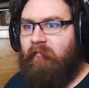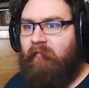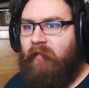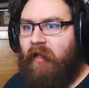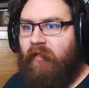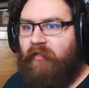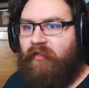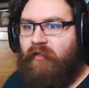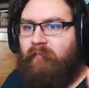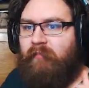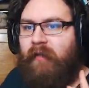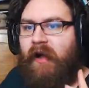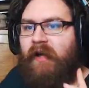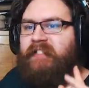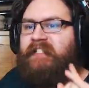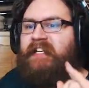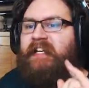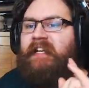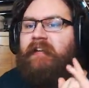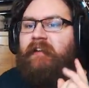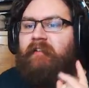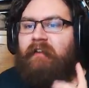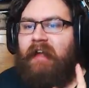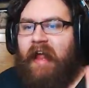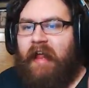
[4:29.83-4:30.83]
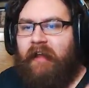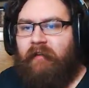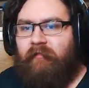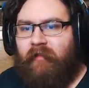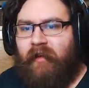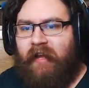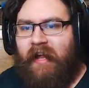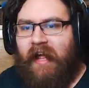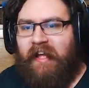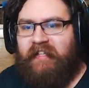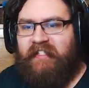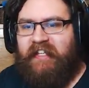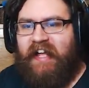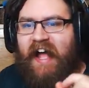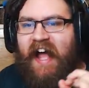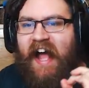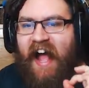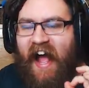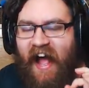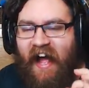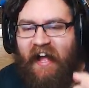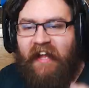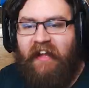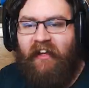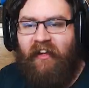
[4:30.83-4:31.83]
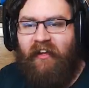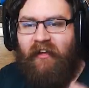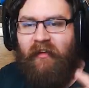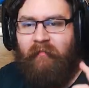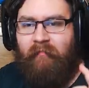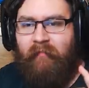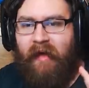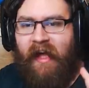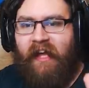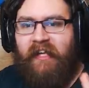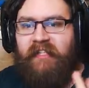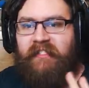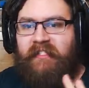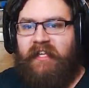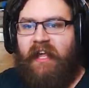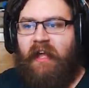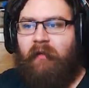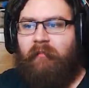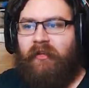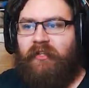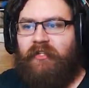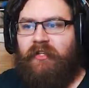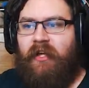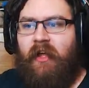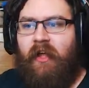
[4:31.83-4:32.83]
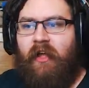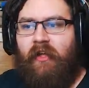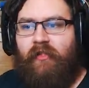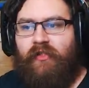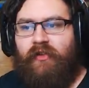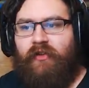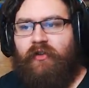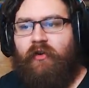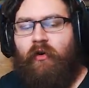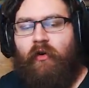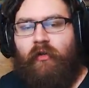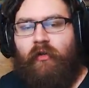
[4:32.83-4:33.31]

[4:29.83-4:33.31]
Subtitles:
the martini-henry has a higher max damage than all